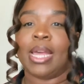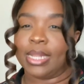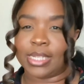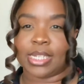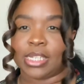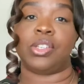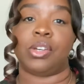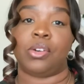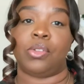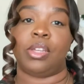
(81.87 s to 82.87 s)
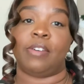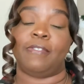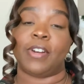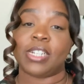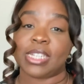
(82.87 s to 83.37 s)
let's get started. So the
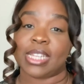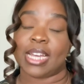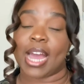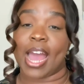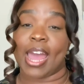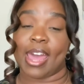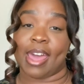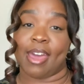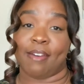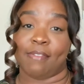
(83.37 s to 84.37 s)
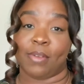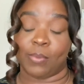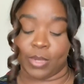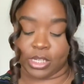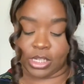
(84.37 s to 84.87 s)
first thing I have,
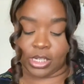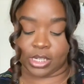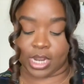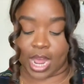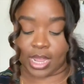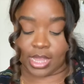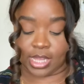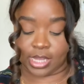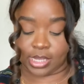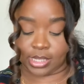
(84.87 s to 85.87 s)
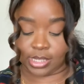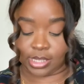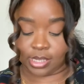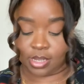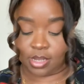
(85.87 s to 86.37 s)
which I think
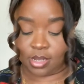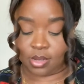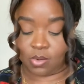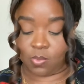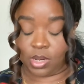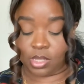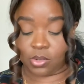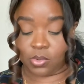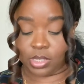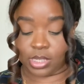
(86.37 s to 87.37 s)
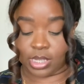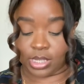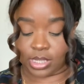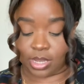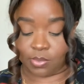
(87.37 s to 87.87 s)
is one of the coolest
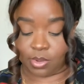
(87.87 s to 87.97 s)
things that